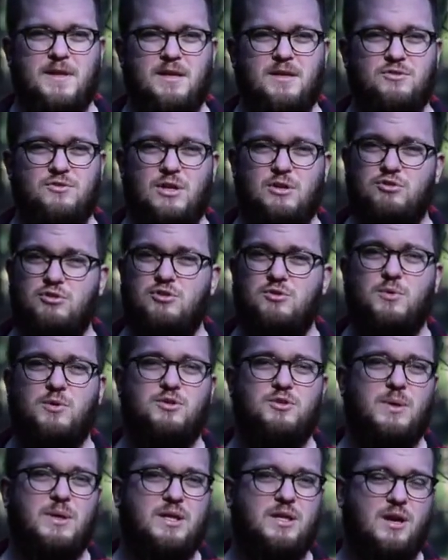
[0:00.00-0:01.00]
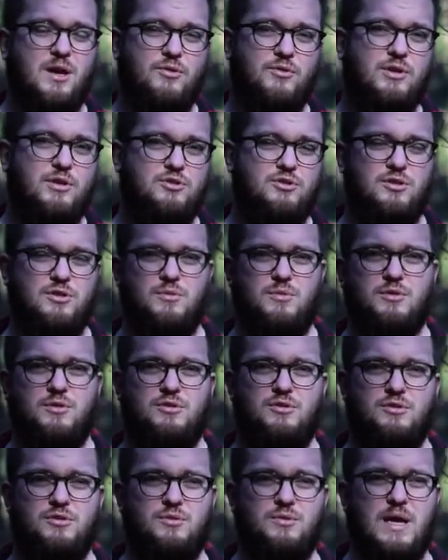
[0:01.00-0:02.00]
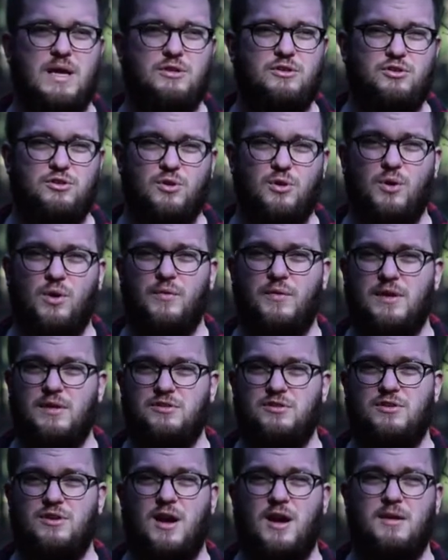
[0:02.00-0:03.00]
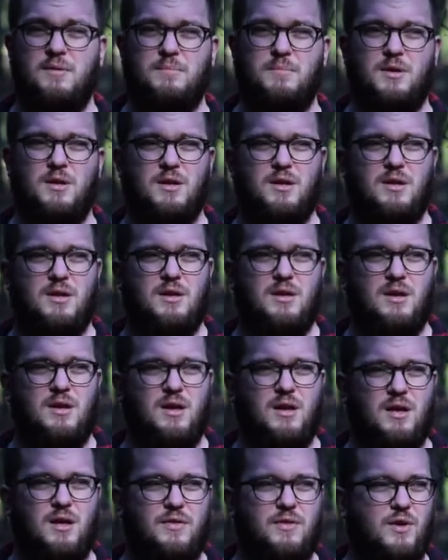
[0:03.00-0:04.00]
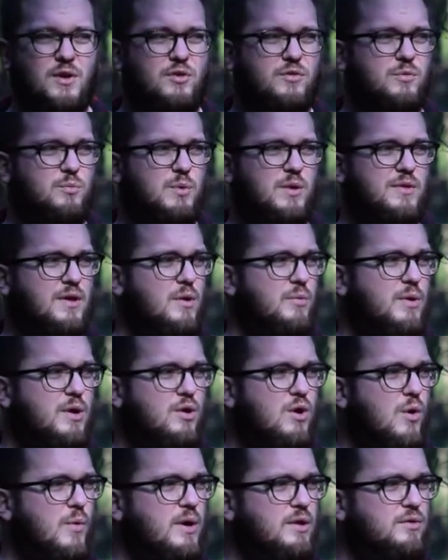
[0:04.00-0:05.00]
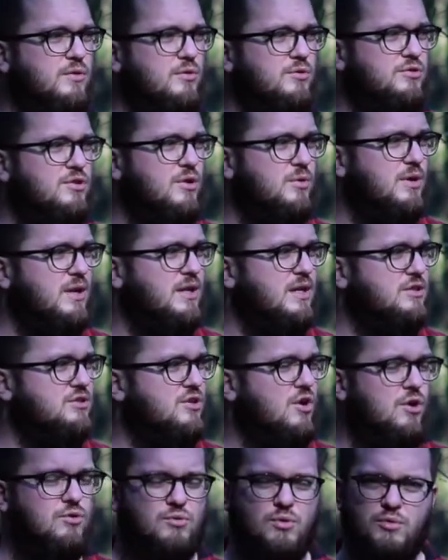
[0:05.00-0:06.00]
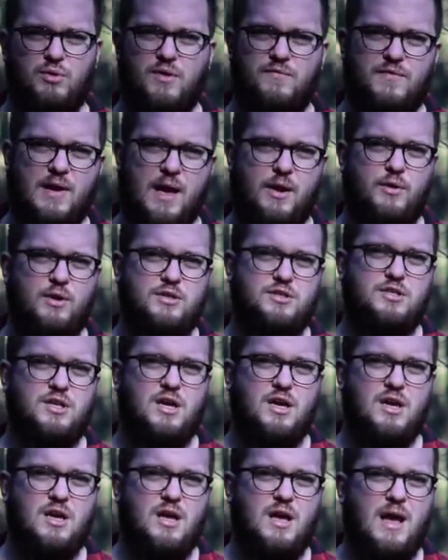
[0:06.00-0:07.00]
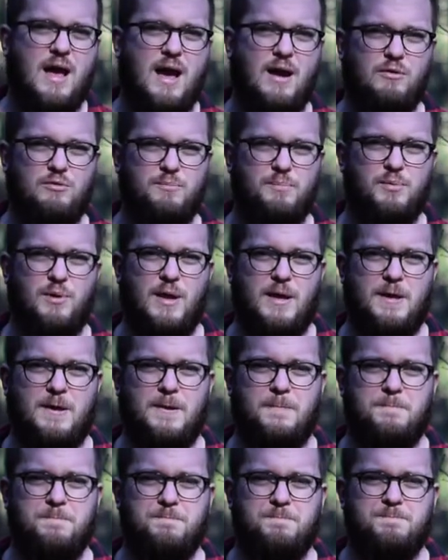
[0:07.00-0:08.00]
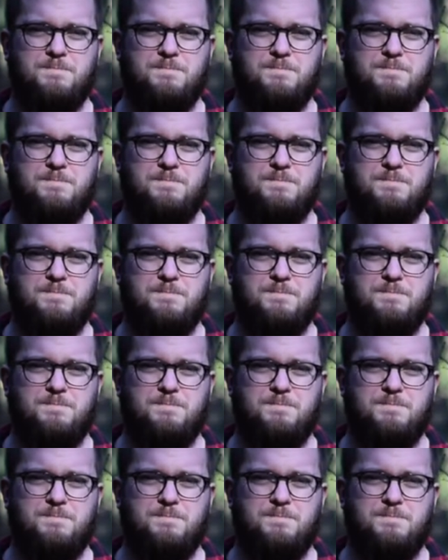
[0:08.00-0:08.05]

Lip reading: So I just want to encourage you to endure this time that we're going through during this coronavirus outbreak.